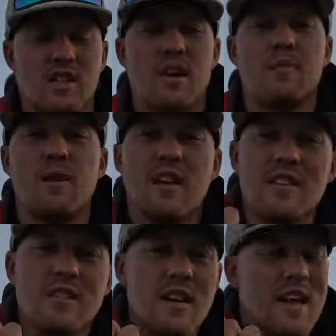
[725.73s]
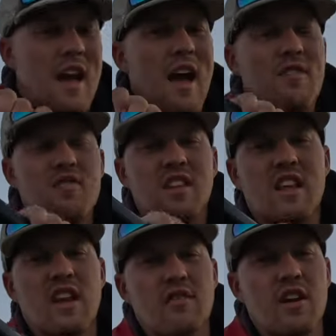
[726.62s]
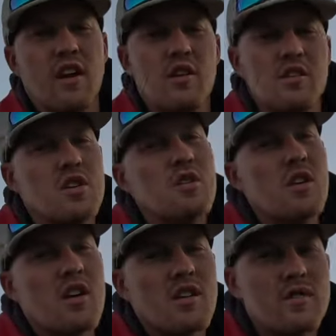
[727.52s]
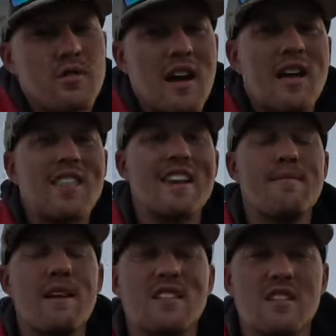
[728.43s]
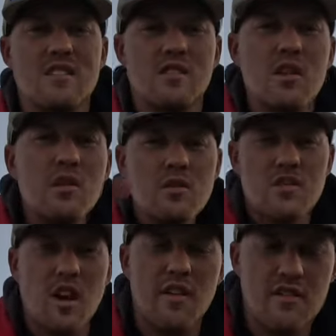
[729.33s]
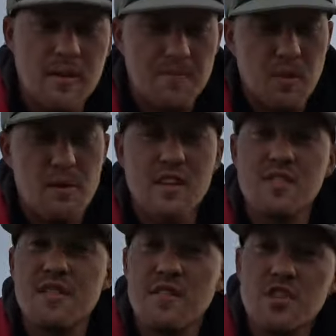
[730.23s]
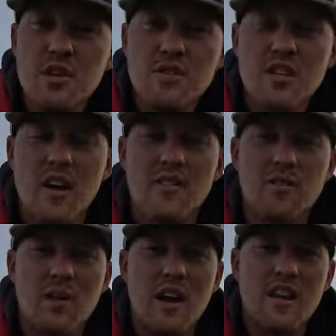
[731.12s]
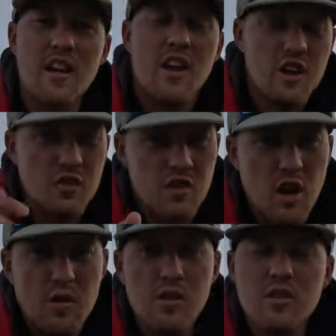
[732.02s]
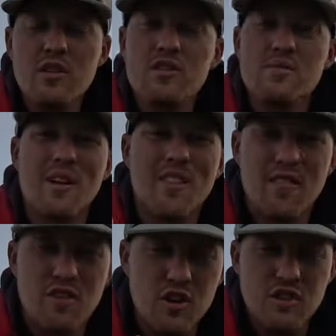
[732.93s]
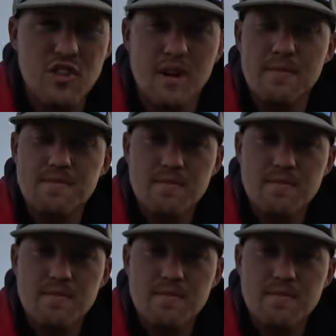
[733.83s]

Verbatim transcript: in there because I feel like if I go to too long of a rod, then it makes it too soft. Because if you have too soft of a rod, you'll know you'll lose them on the first jump.